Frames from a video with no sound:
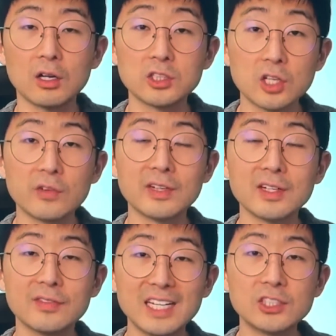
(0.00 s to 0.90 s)

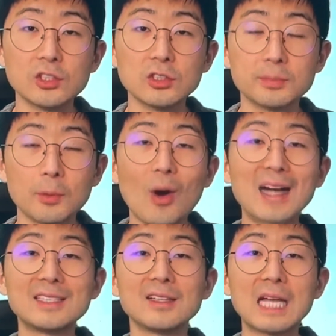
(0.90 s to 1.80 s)
conservative issues. But why
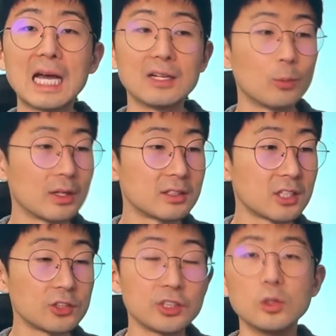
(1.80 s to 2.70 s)
is it that with mm-hmm.
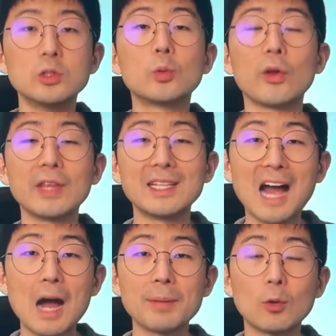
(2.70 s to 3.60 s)
such newsworthy
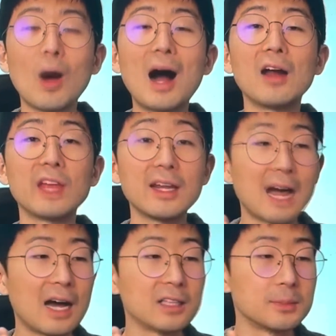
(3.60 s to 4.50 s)
topic, why are they
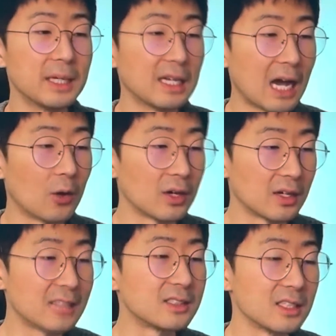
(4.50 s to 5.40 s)
not speaking out
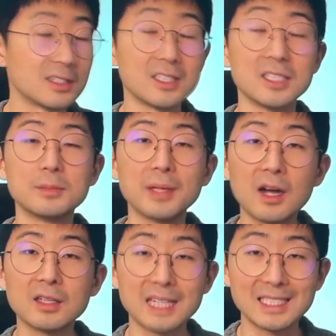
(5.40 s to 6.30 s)
against this? And It's
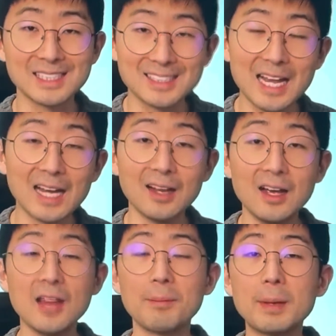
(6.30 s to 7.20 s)
because, as he's saying,
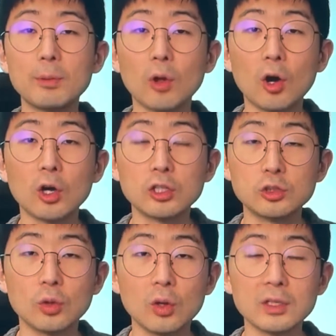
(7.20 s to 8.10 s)
that people are
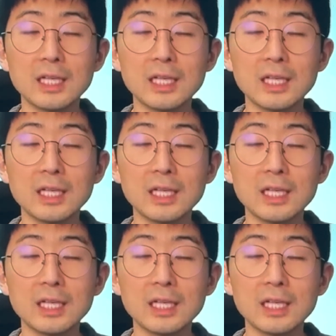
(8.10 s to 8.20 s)
controlled.